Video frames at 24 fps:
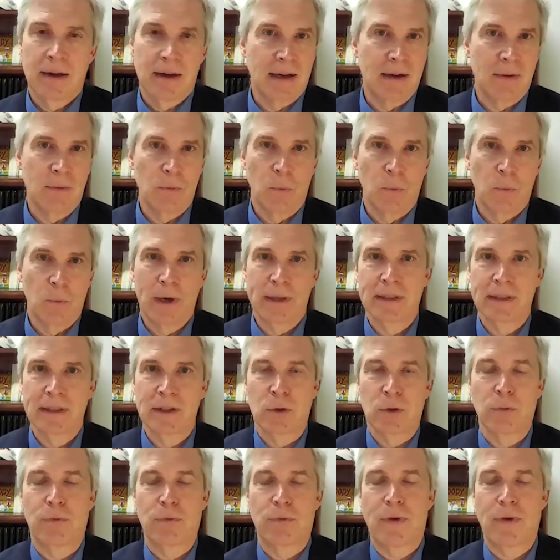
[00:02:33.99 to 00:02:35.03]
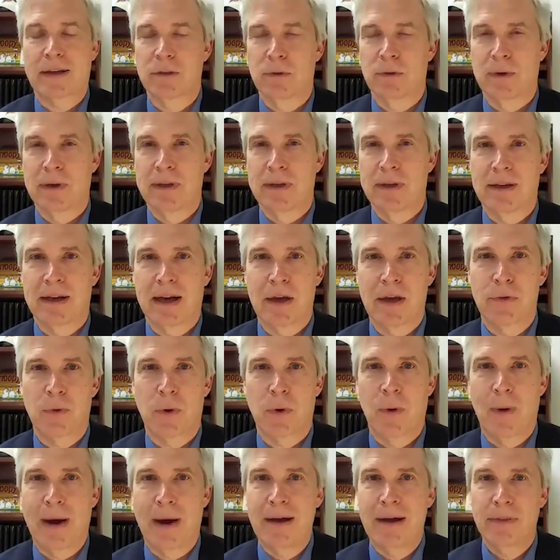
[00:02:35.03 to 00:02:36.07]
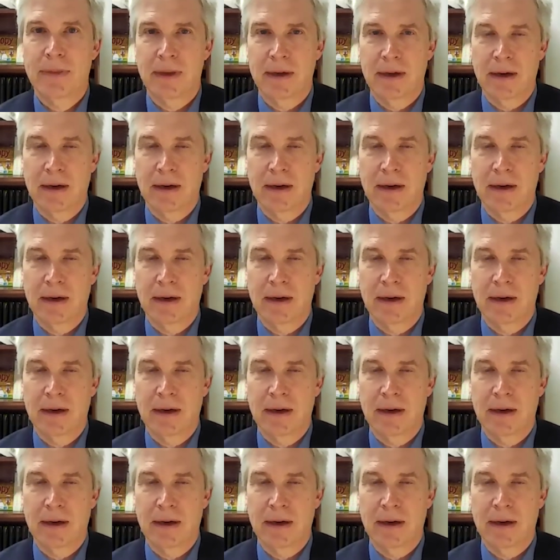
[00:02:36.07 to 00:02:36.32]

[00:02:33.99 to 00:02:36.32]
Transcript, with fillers: Uh, one little factoid that I throw out